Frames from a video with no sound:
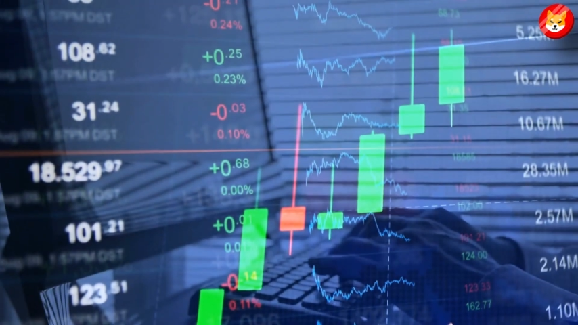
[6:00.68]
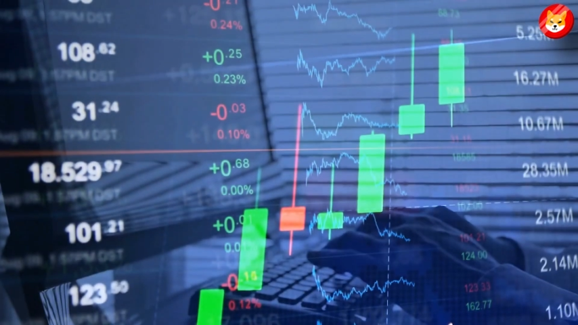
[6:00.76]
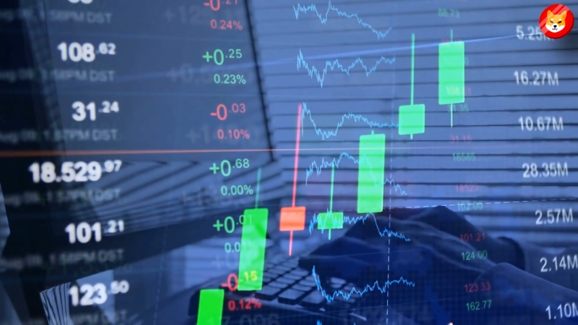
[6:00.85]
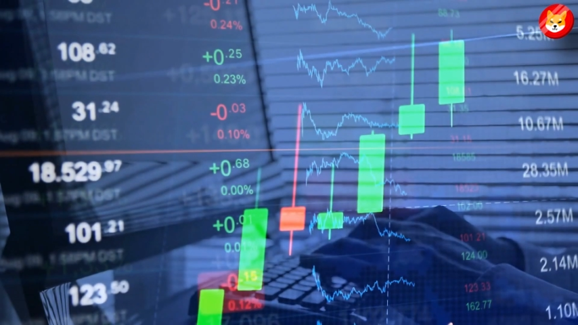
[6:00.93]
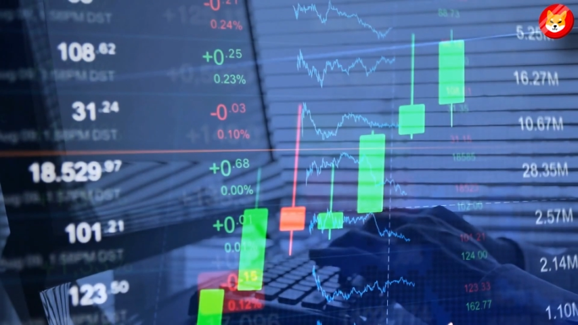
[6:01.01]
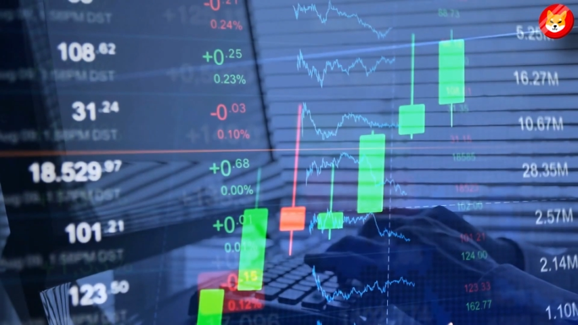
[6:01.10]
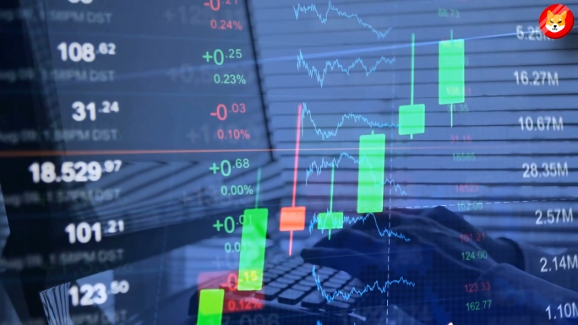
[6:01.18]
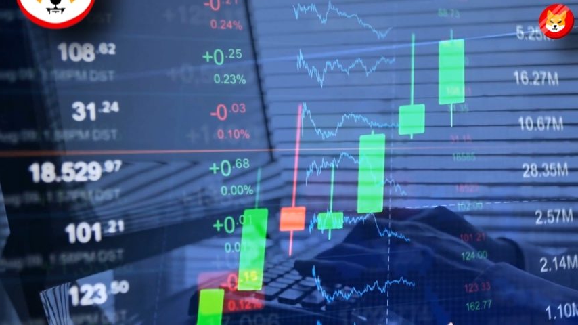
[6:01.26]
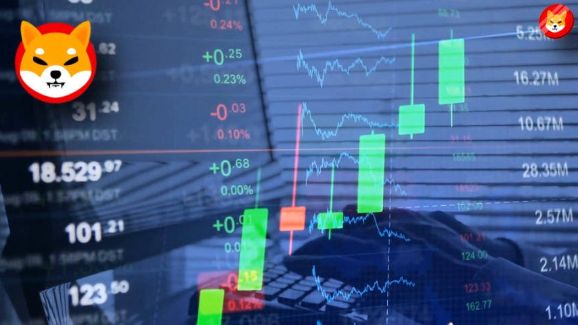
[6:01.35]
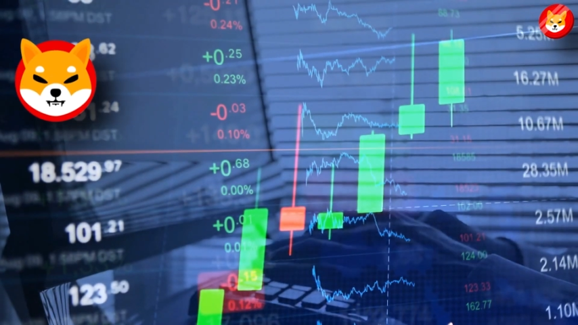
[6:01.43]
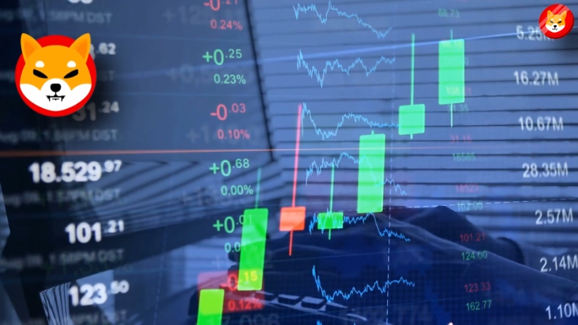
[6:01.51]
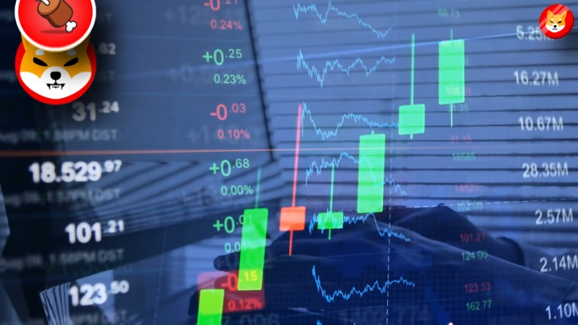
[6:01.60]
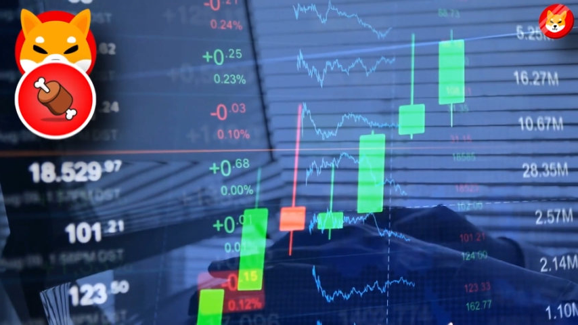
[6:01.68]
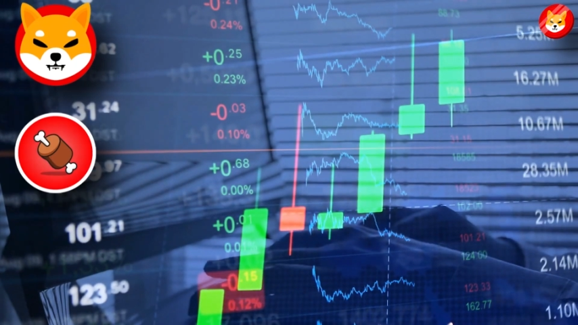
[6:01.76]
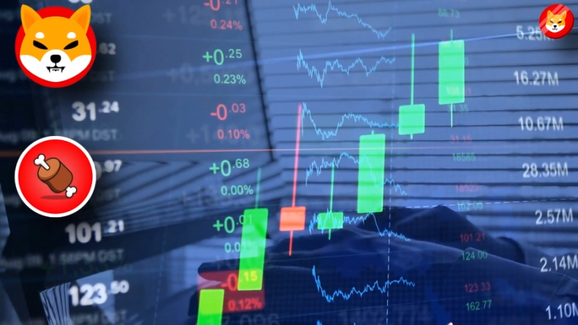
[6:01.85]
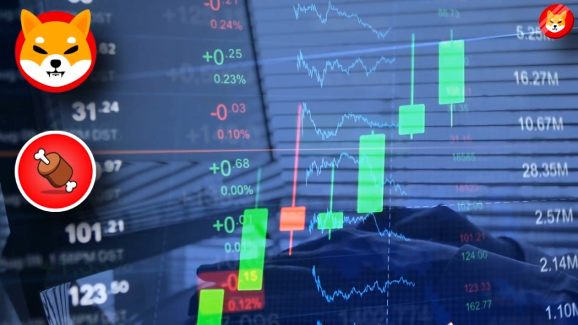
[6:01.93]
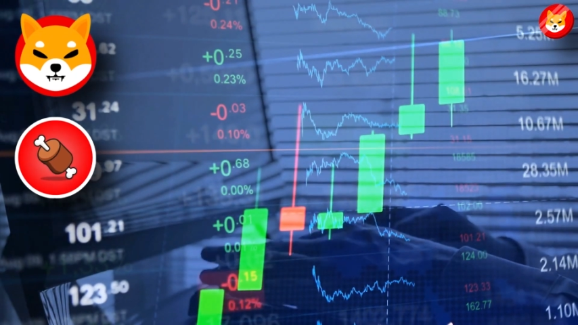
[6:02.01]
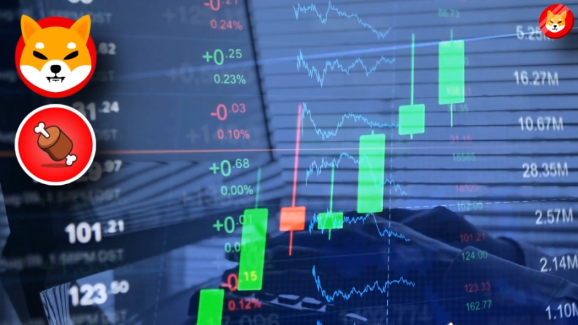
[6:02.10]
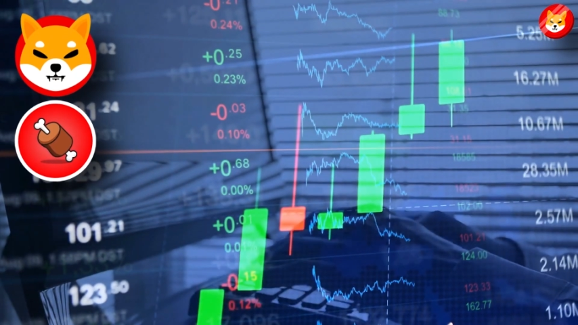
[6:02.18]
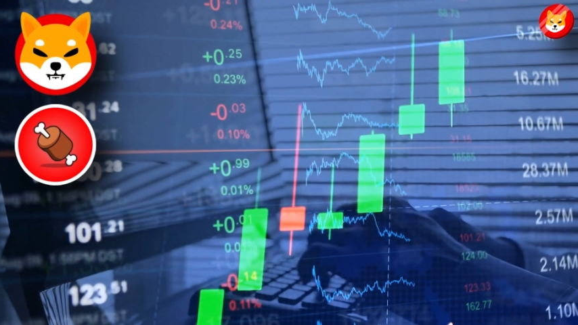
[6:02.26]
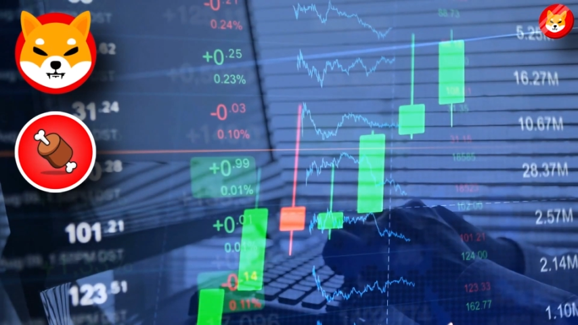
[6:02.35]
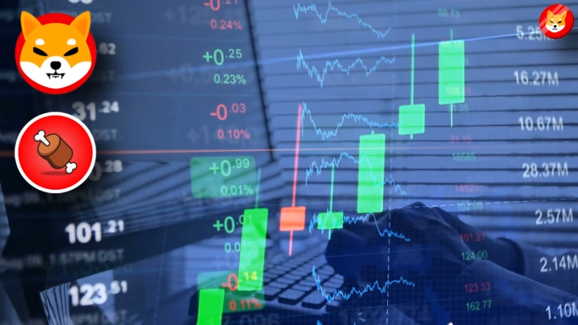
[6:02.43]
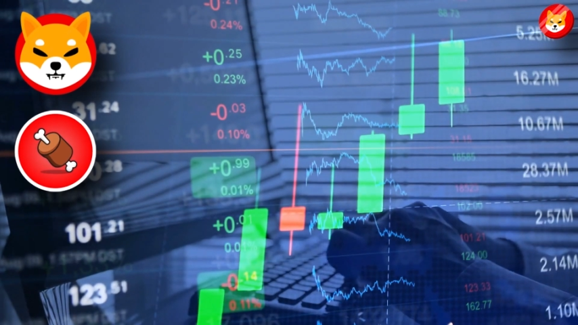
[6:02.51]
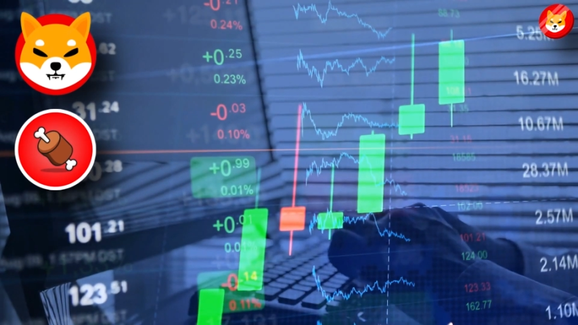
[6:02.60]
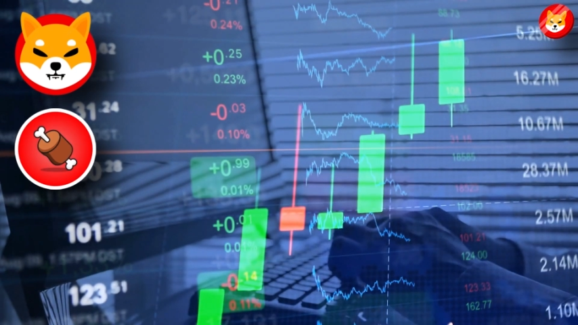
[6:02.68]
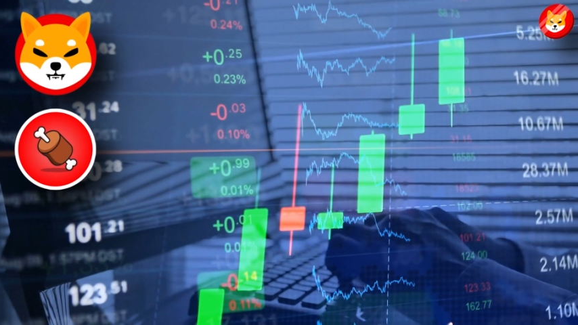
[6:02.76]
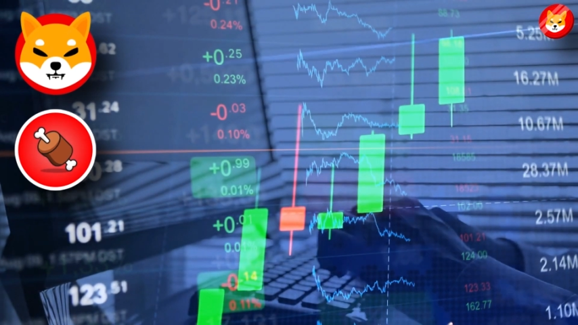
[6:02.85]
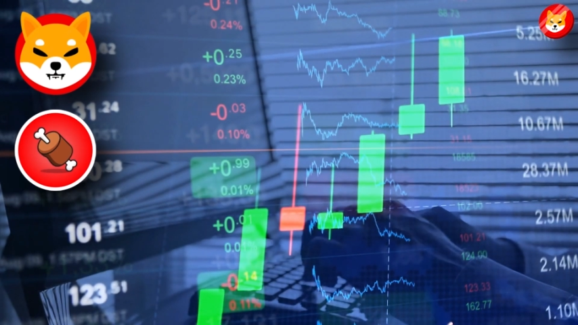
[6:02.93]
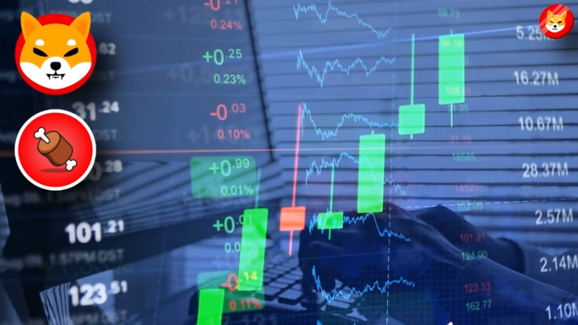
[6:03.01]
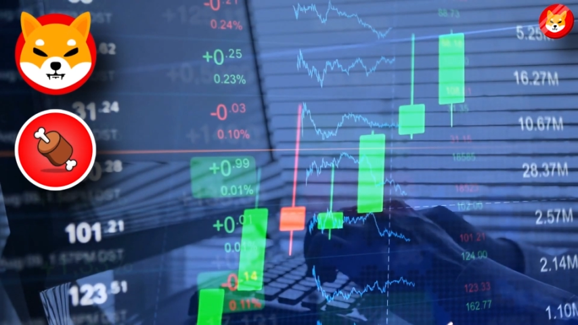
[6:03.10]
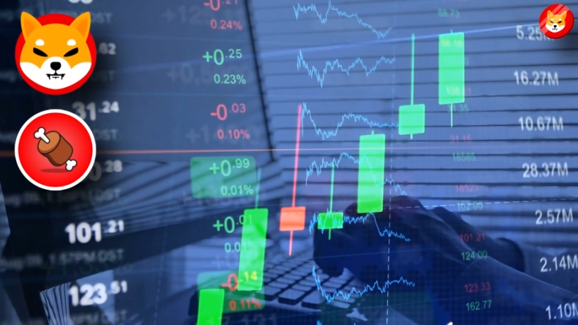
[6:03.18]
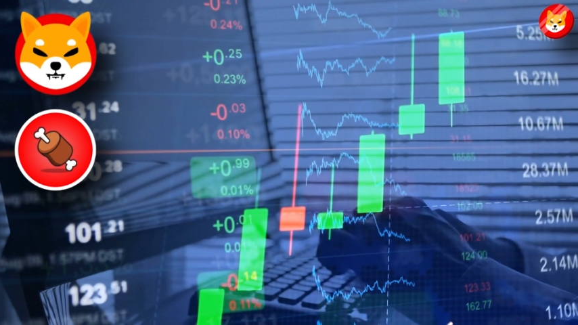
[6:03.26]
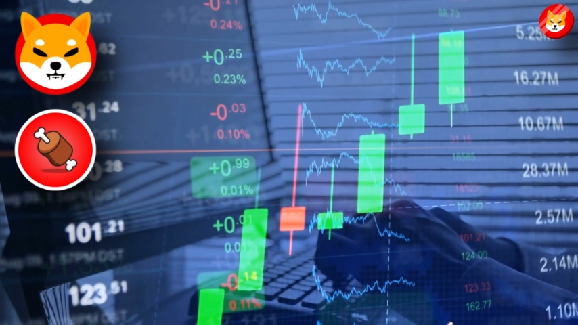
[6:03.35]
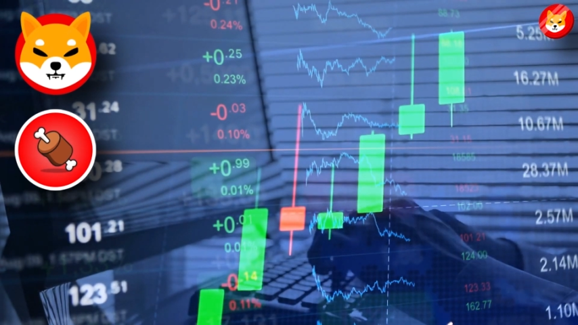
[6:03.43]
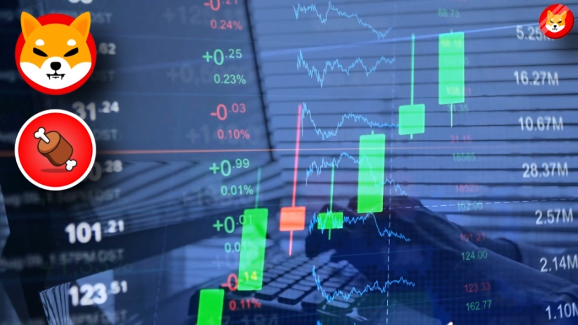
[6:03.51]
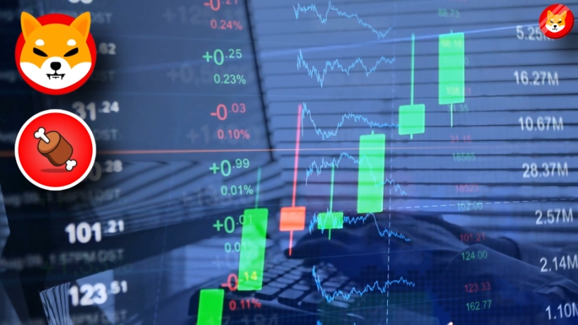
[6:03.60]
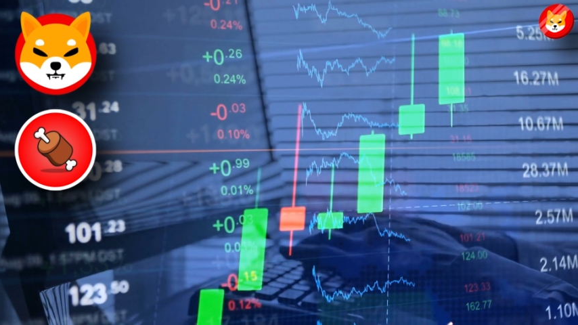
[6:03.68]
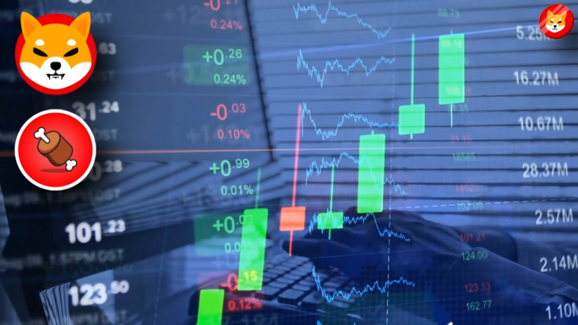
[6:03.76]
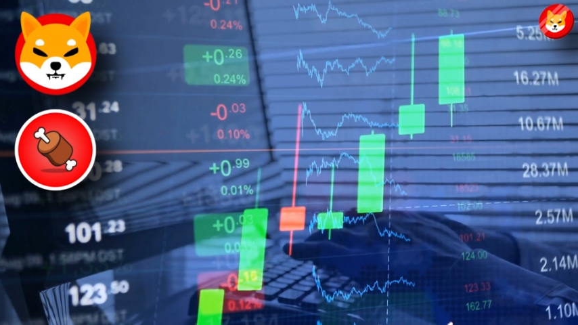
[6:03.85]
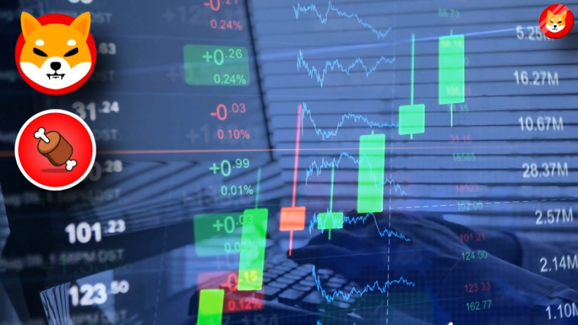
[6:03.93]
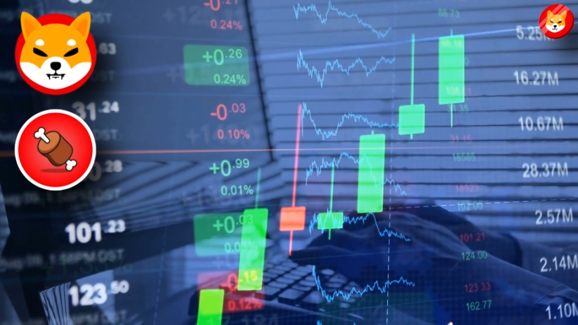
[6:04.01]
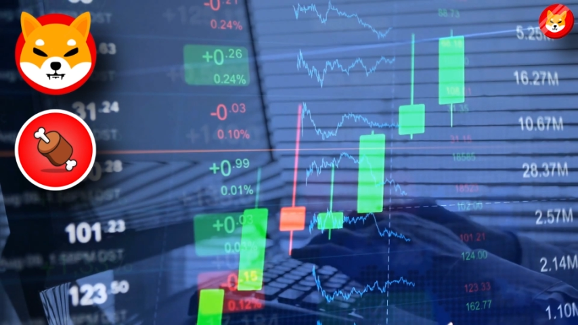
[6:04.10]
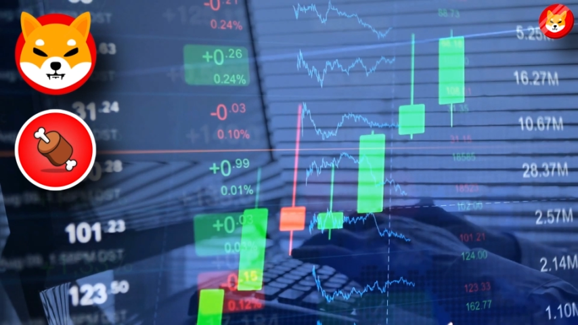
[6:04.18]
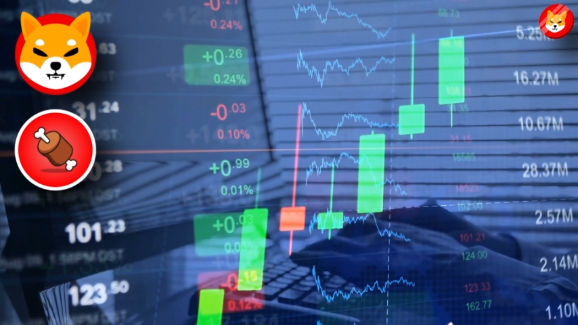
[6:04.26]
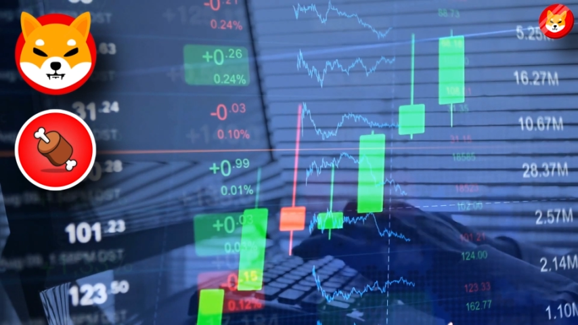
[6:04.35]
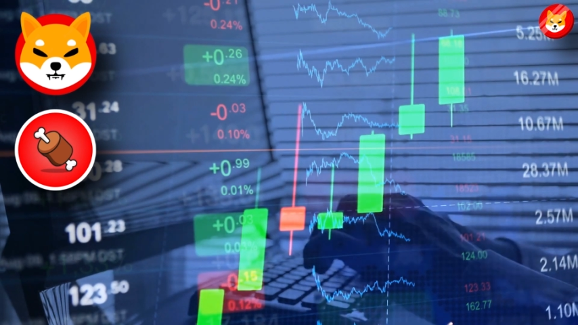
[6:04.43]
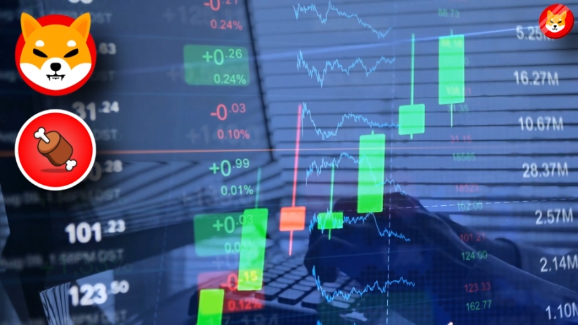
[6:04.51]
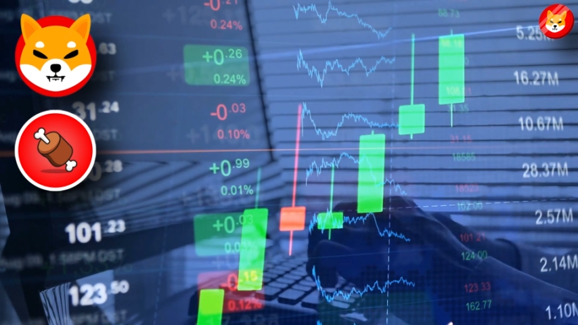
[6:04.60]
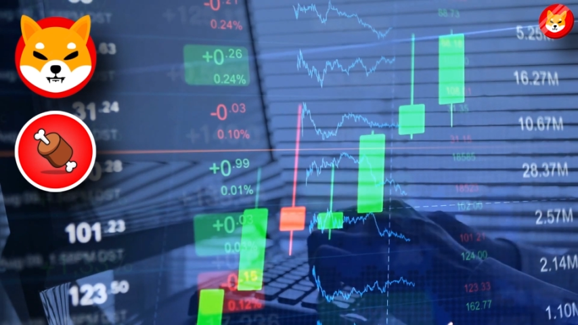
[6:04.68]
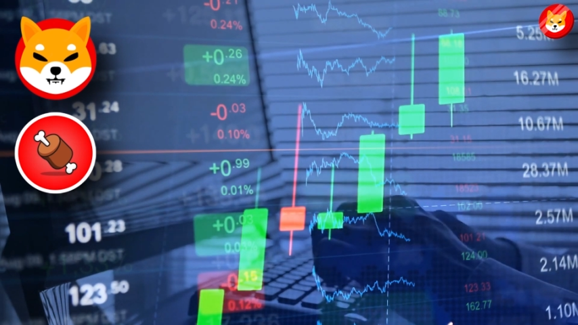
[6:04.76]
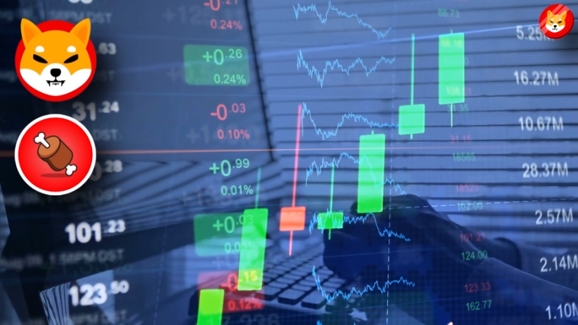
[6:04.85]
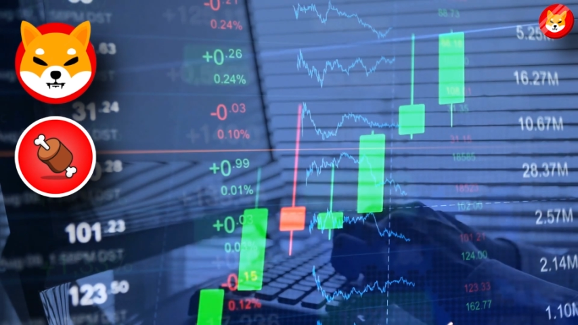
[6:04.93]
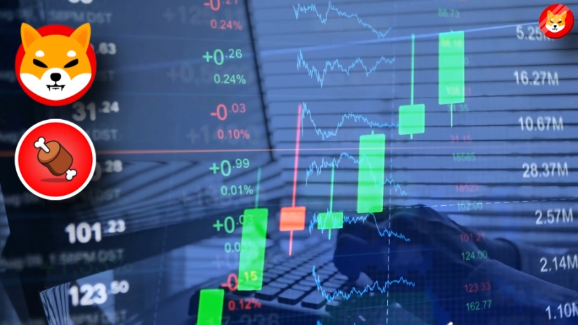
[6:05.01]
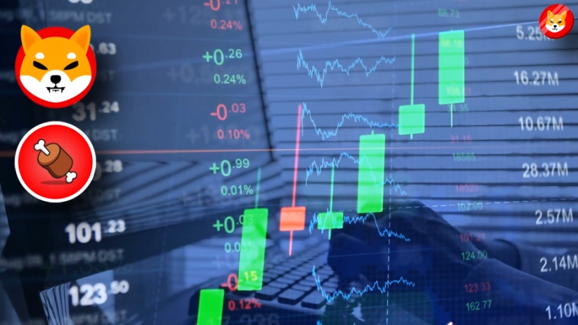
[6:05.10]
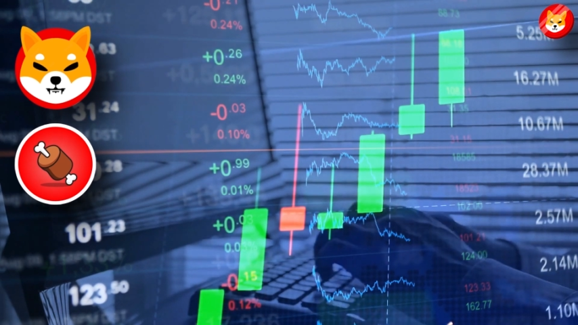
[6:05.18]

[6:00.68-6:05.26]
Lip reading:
[unreadable: no face in view]